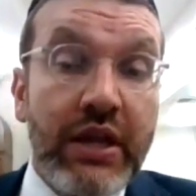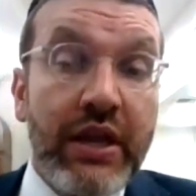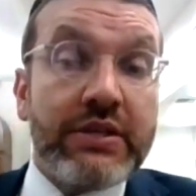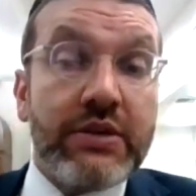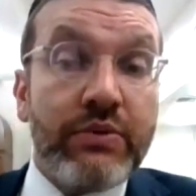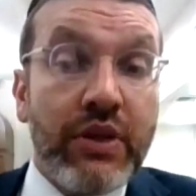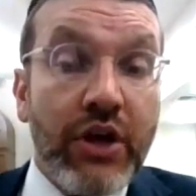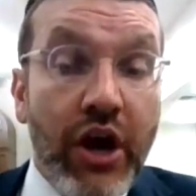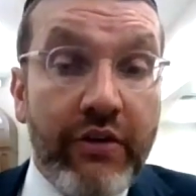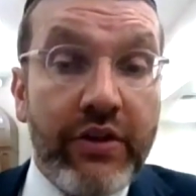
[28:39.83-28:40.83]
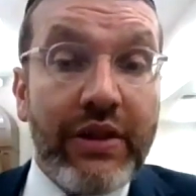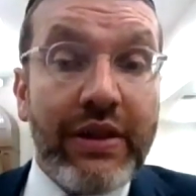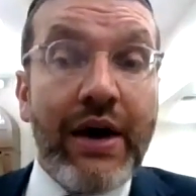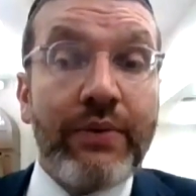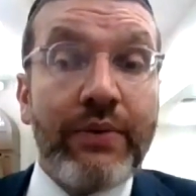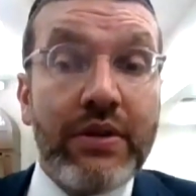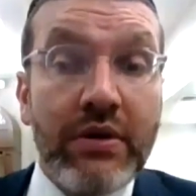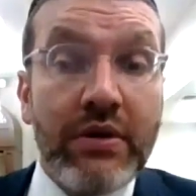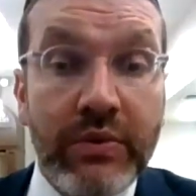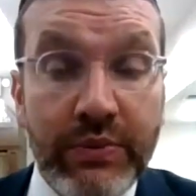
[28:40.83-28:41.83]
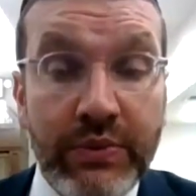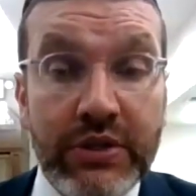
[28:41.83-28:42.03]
is that with the girl, the lot we do, we